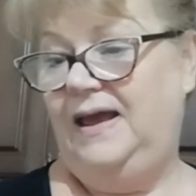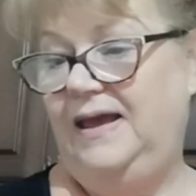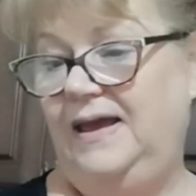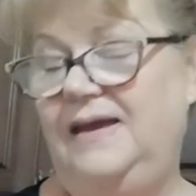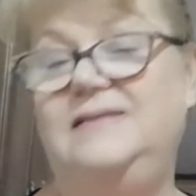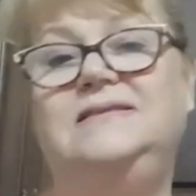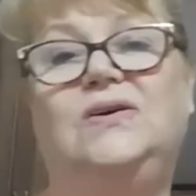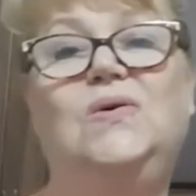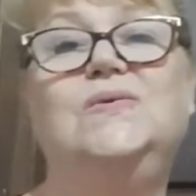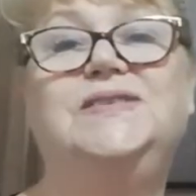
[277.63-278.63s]
And
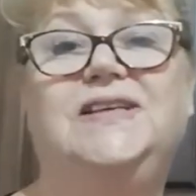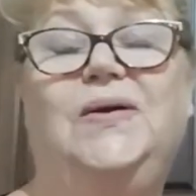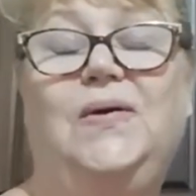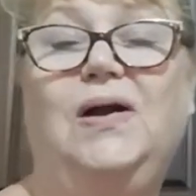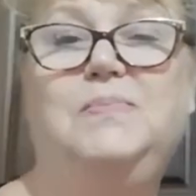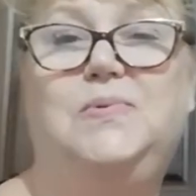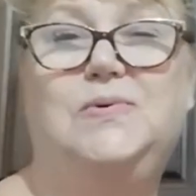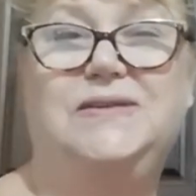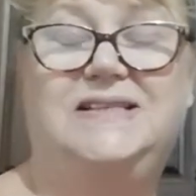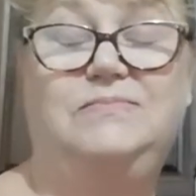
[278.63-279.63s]
also I
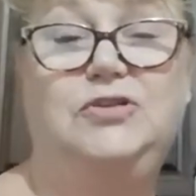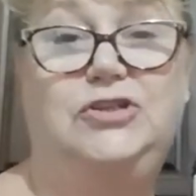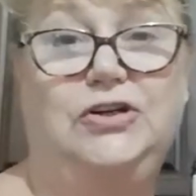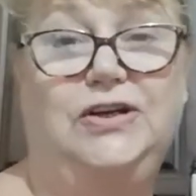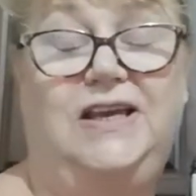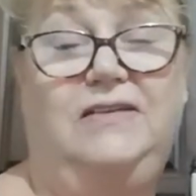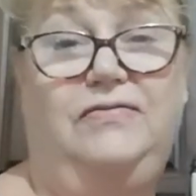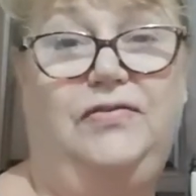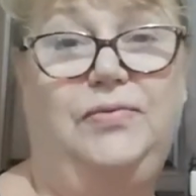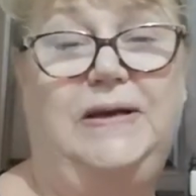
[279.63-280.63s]
bought some jerky
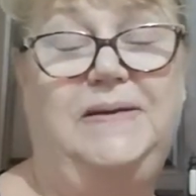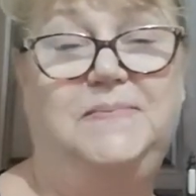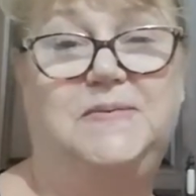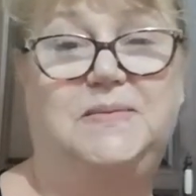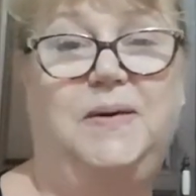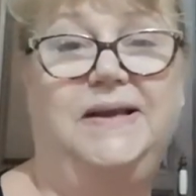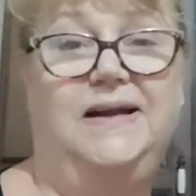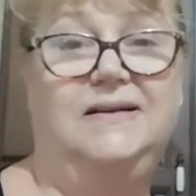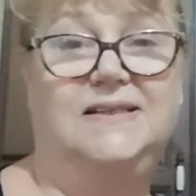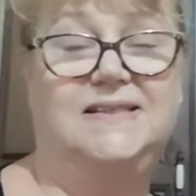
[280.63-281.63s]
for Reebs, my
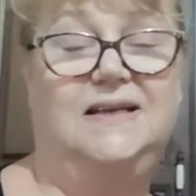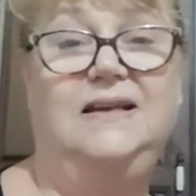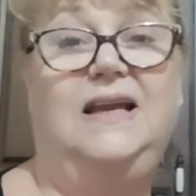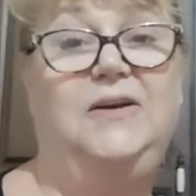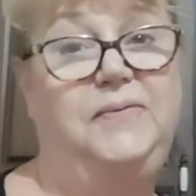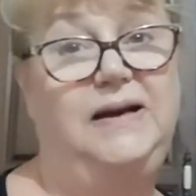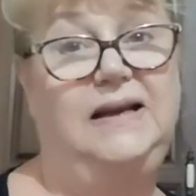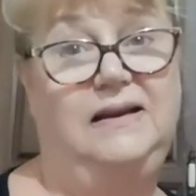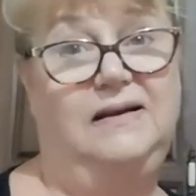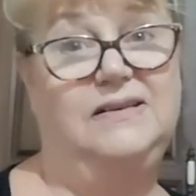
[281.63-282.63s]
younger son. He
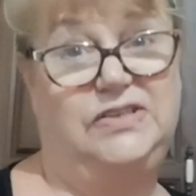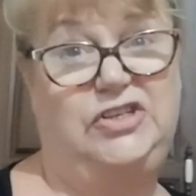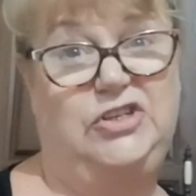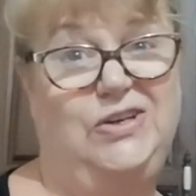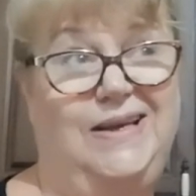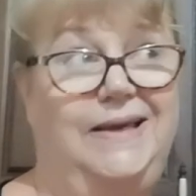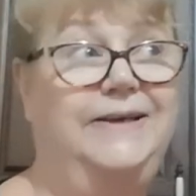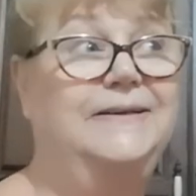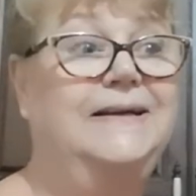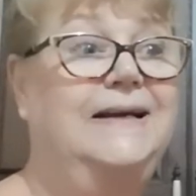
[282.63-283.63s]
really likes jerky,